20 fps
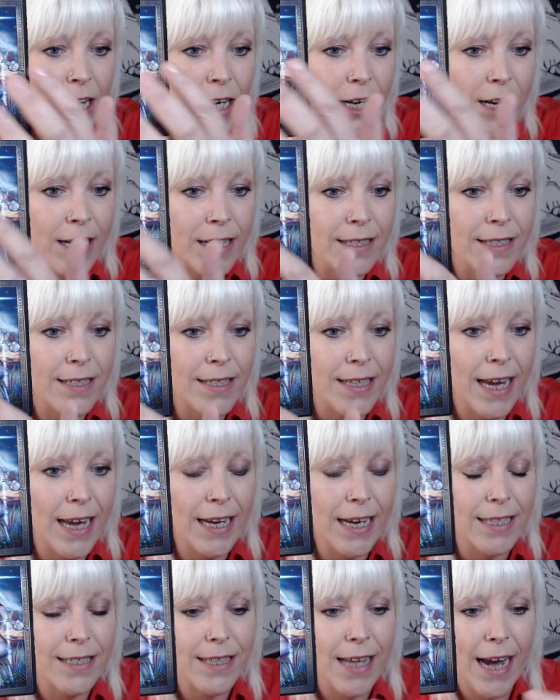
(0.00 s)
You can
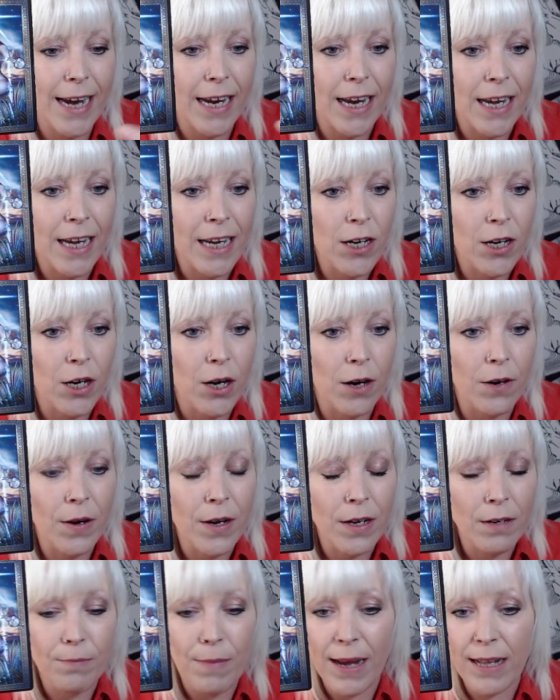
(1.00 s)
see it's like, you
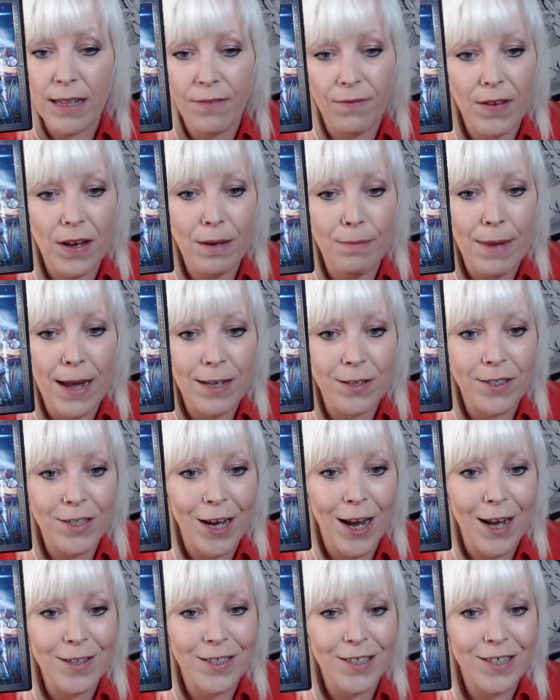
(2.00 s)
know, male or female,
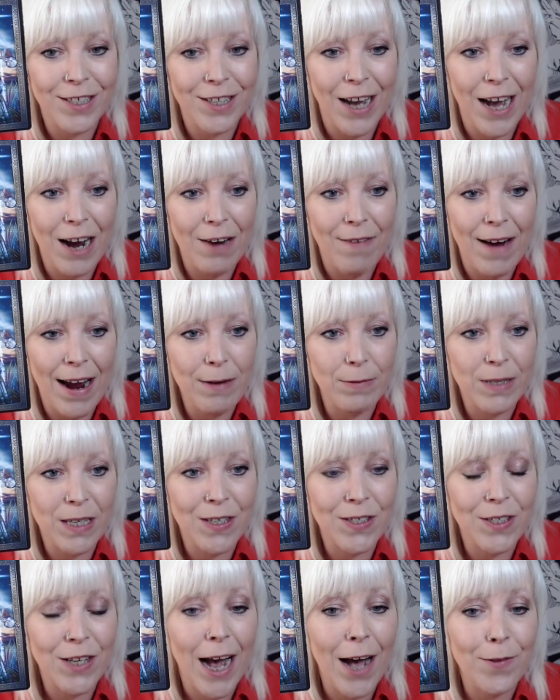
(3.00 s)
star's a star, right? It was a
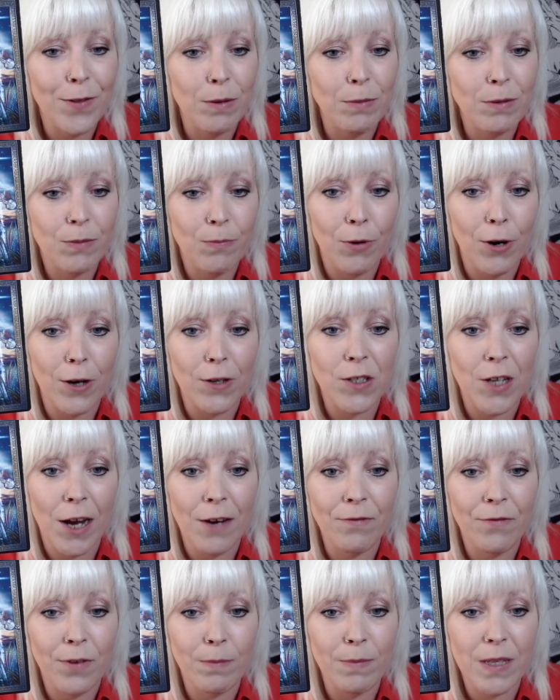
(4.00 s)
star that was brought
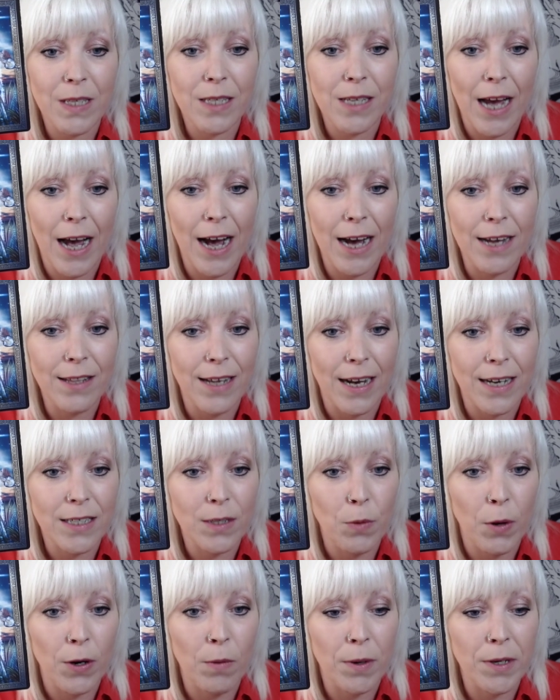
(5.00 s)
down from the sky.
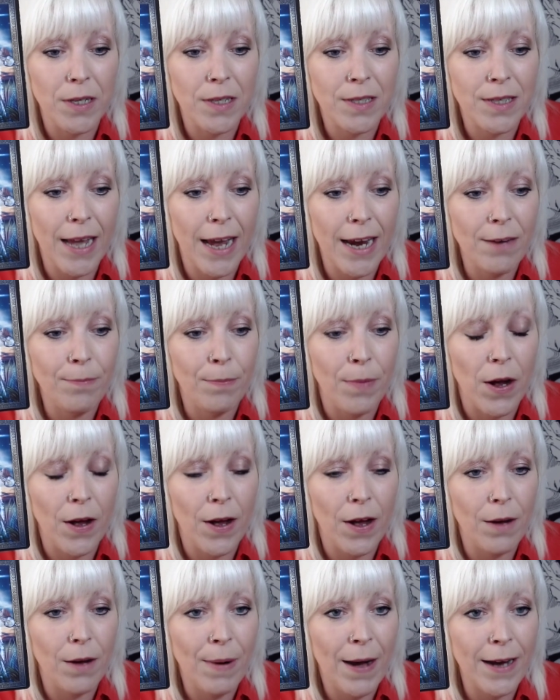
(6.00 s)
That's what I want to say,
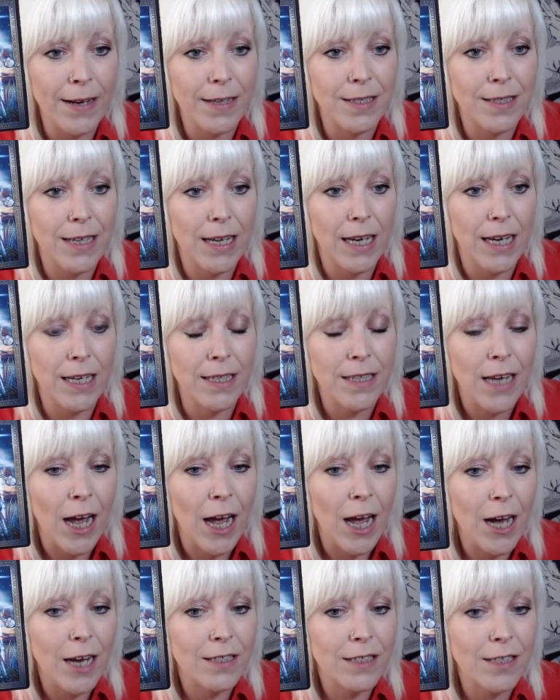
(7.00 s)
Pisces.
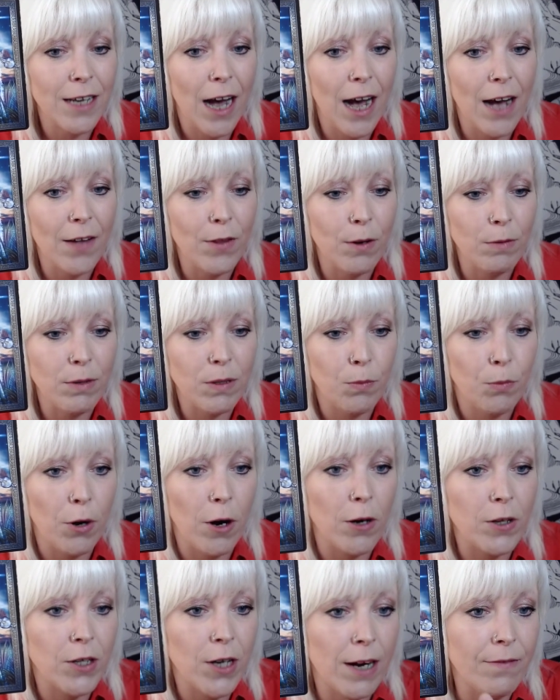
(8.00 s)
A star that was
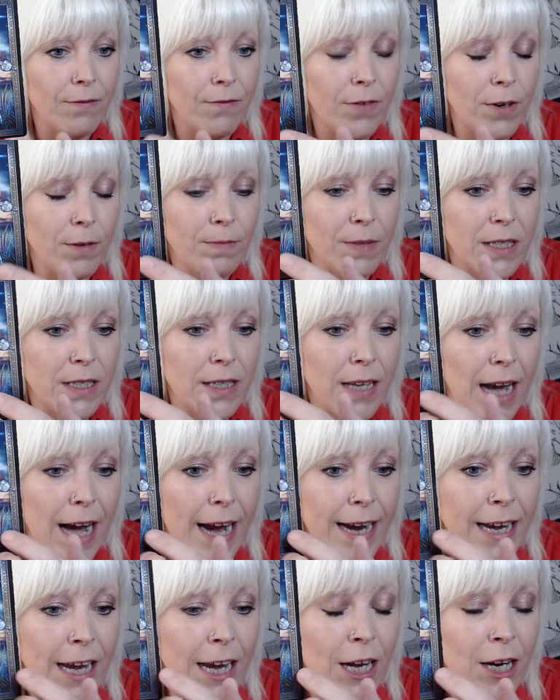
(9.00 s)
brought down from the
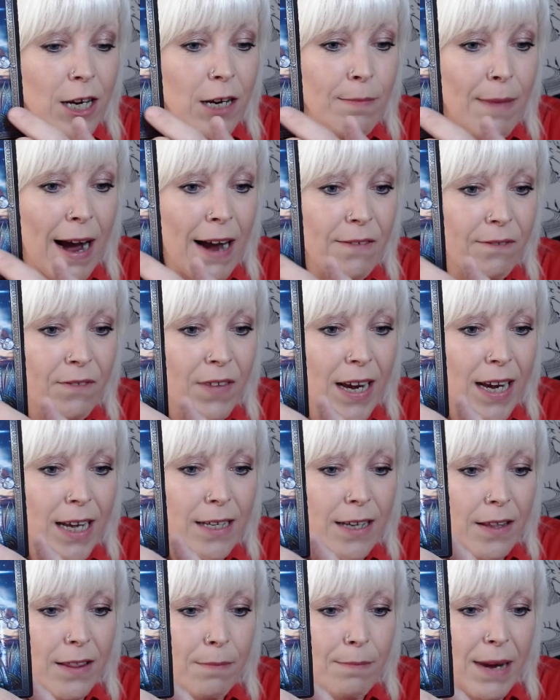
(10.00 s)
sky. You might
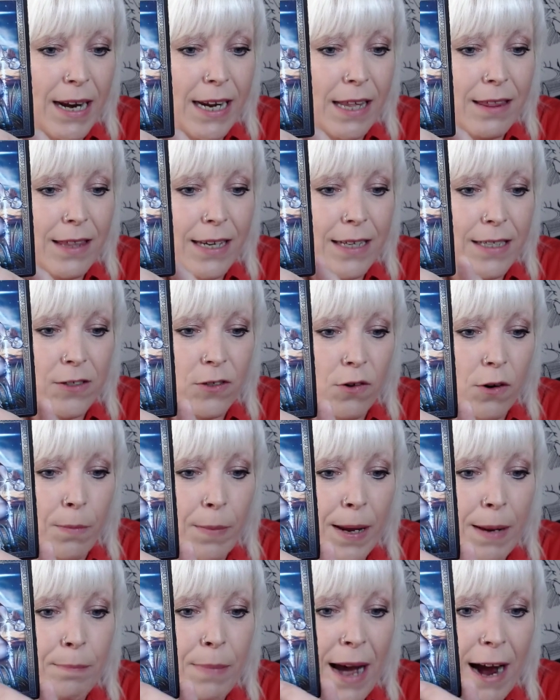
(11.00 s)
feel it the minute things are a
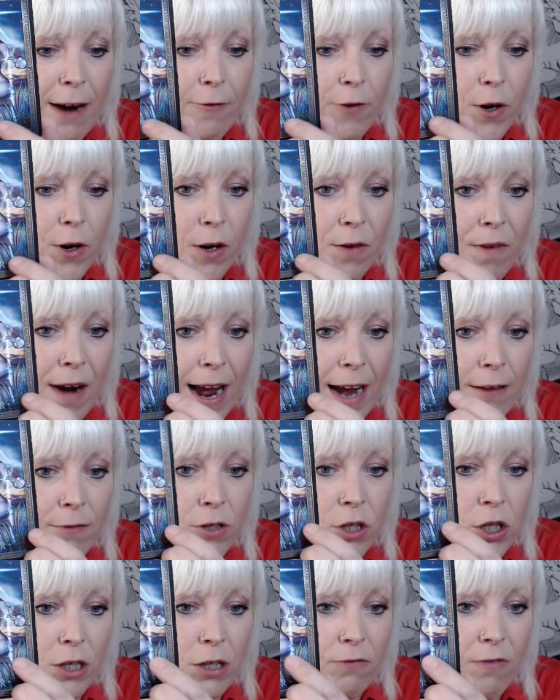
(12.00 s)
bit barren
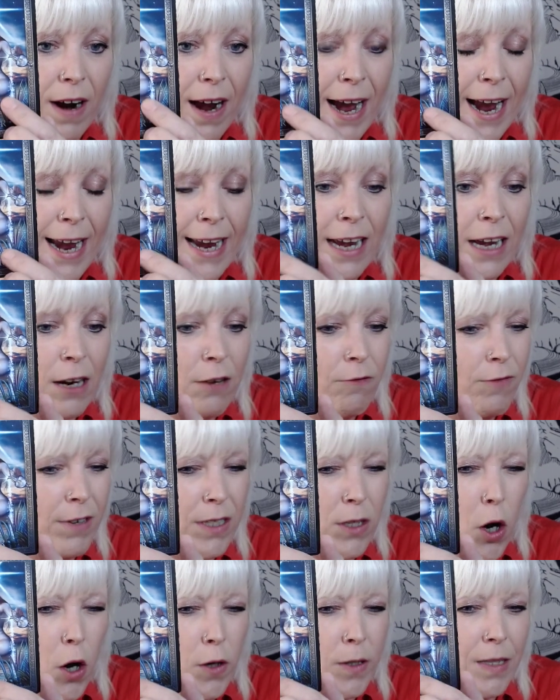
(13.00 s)
around you, right?
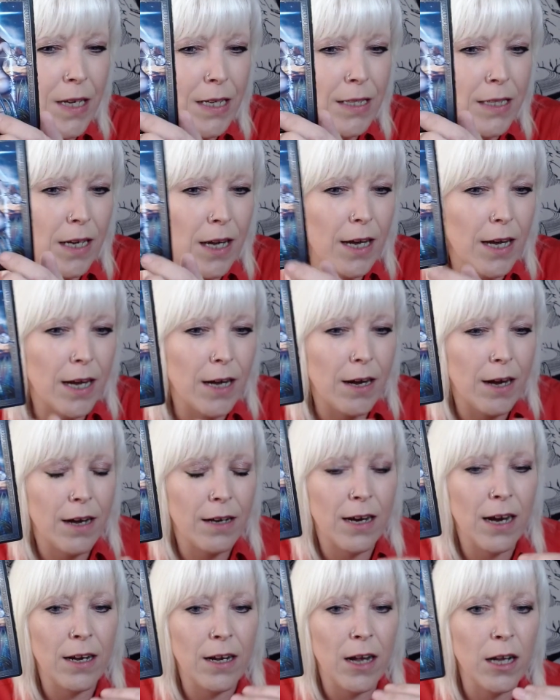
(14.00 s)
Resources
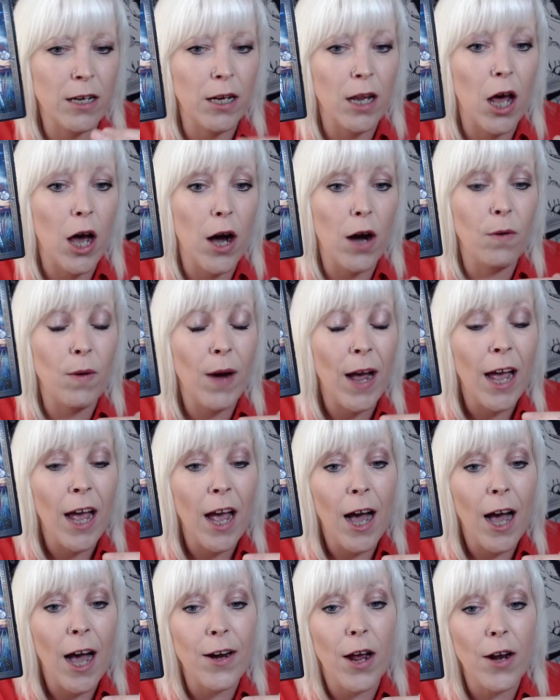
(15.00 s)
are low.
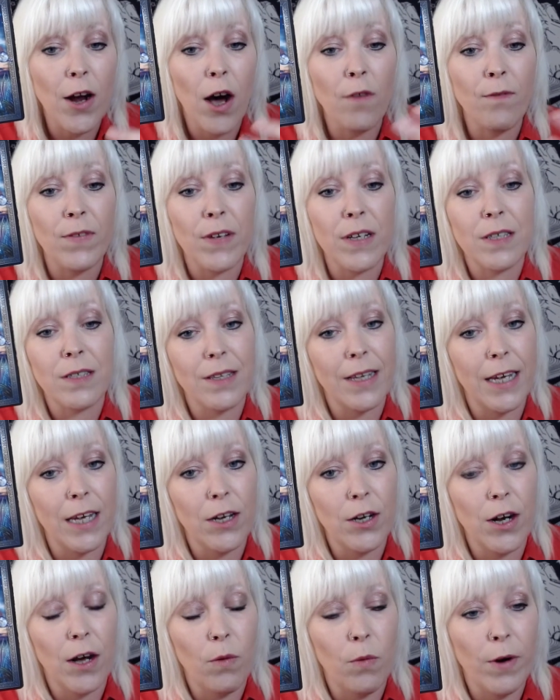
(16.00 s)
And obviously,
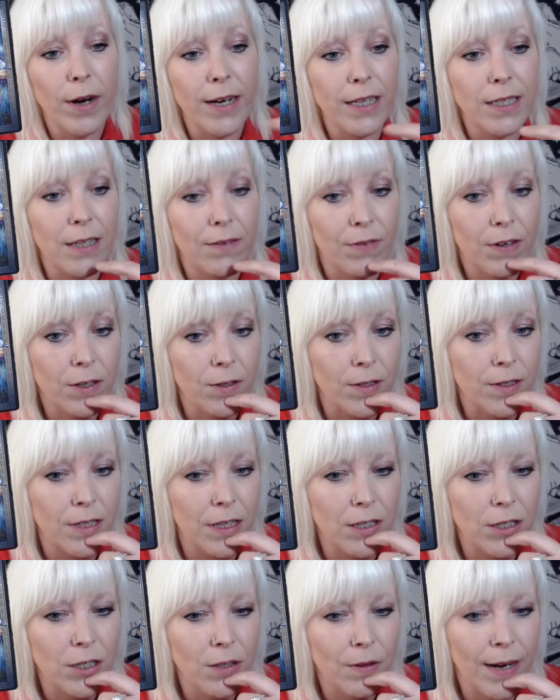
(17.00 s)
you know, we're in a difficult
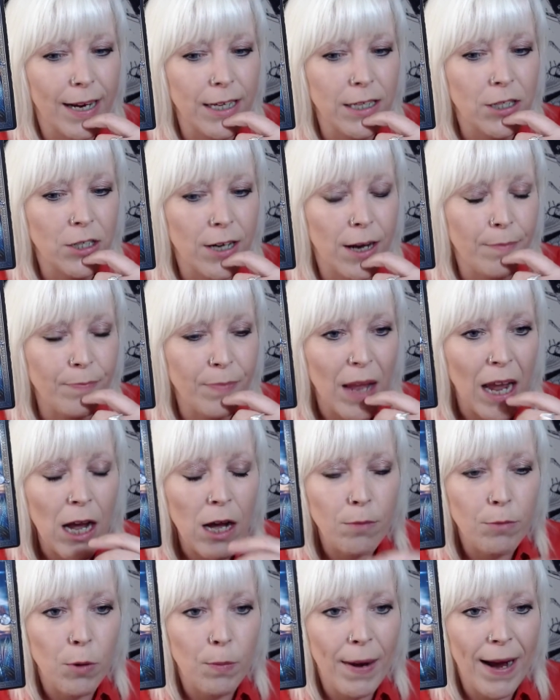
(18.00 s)
situation.
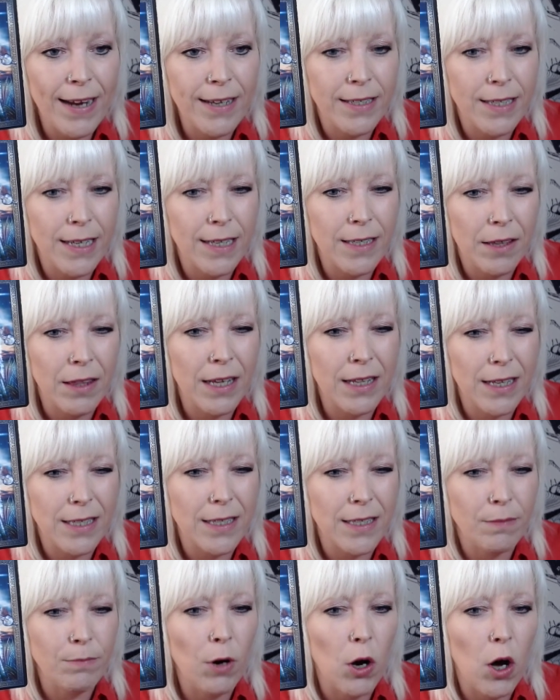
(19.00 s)
But Pisces, I think
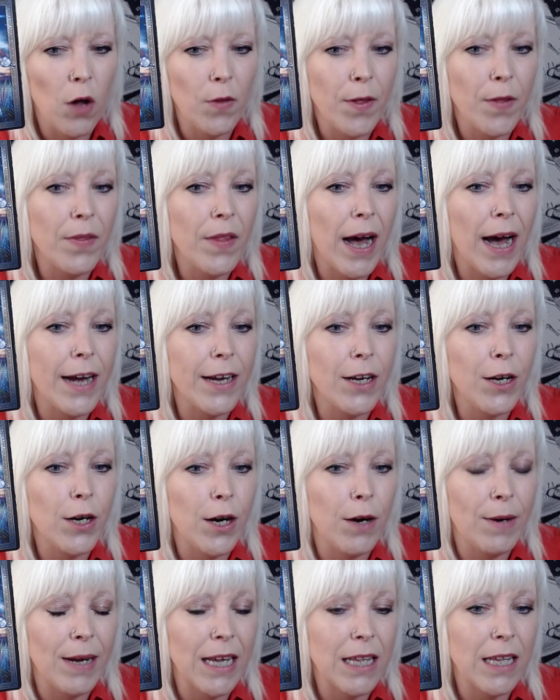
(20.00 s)
this is more that. You
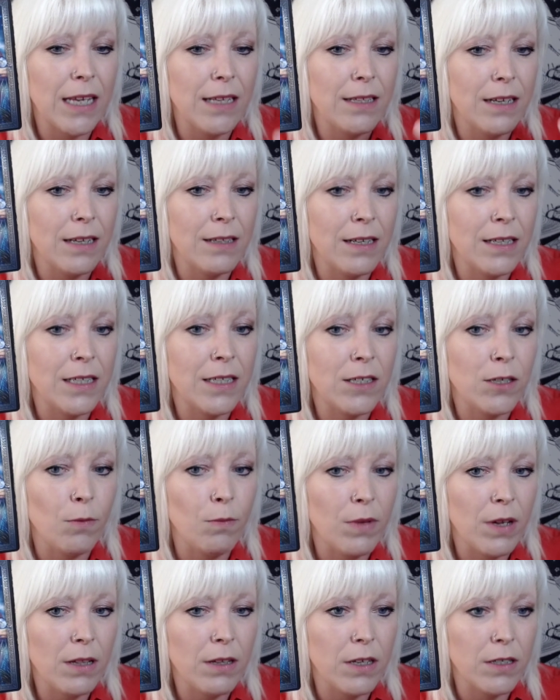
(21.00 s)
know, this is
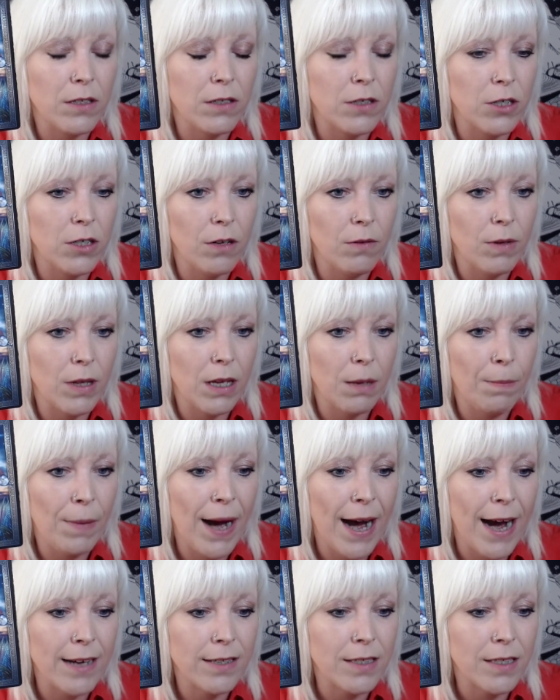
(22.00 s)
something that's to do with your
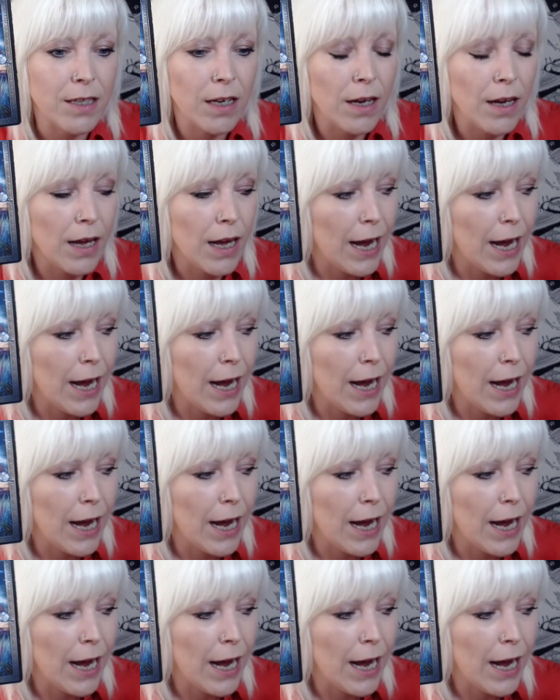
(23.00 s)
past.